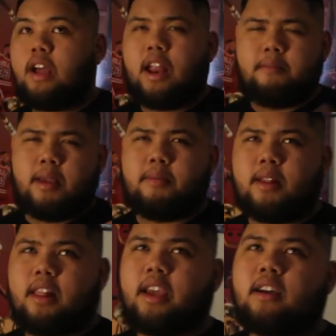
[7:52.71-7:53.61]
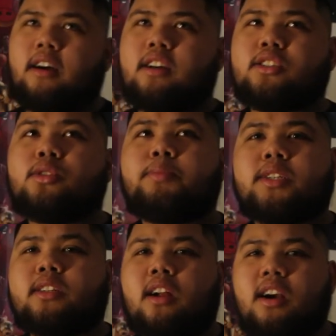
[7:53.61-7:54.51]
and maybe like a
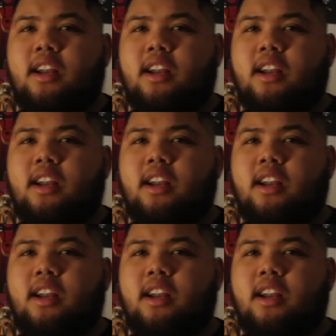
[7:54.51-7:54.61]
superstar,